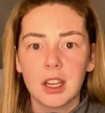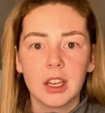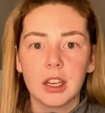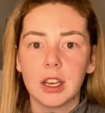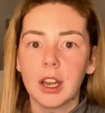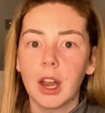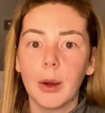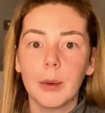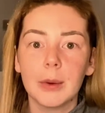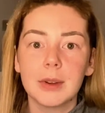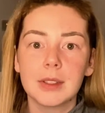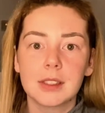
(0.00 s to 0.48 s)

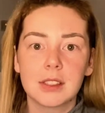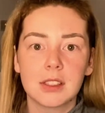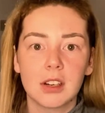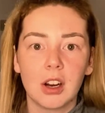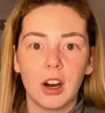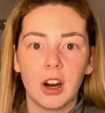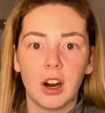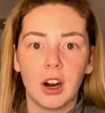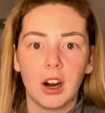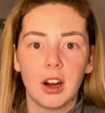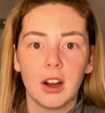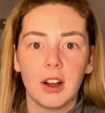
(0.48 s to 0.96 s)
No, it's
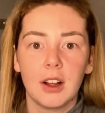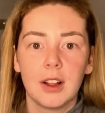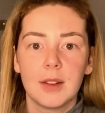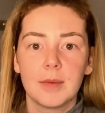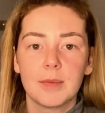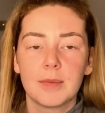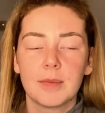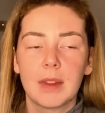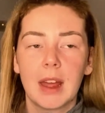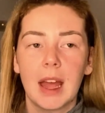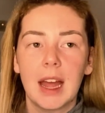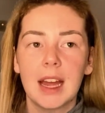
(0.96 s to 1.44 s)
not.
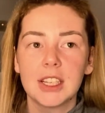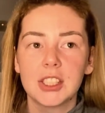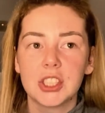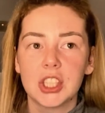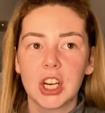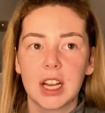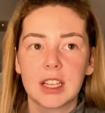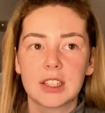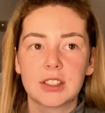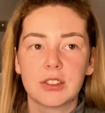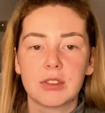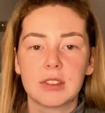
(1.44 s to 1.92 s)
Head
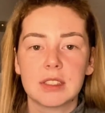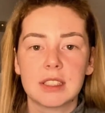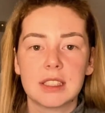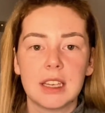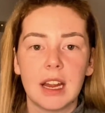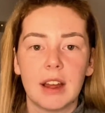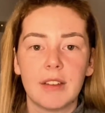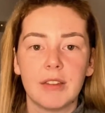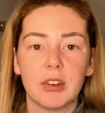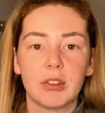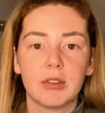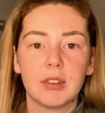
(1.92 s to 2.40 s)
chatter is
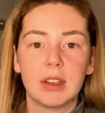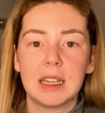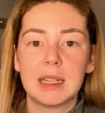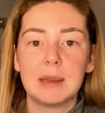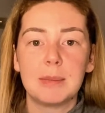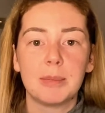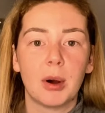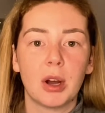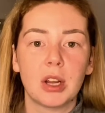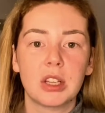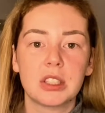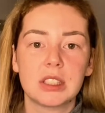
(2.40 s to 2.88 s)
never really
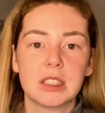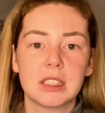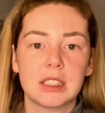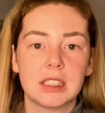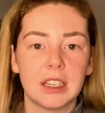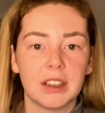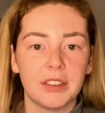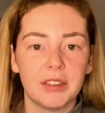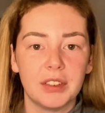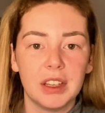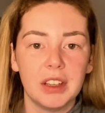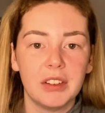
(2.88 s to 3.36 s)

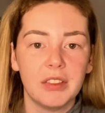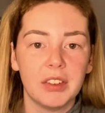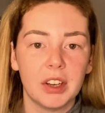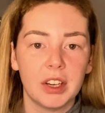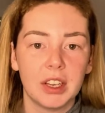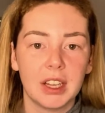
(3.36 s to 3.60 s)
positive either.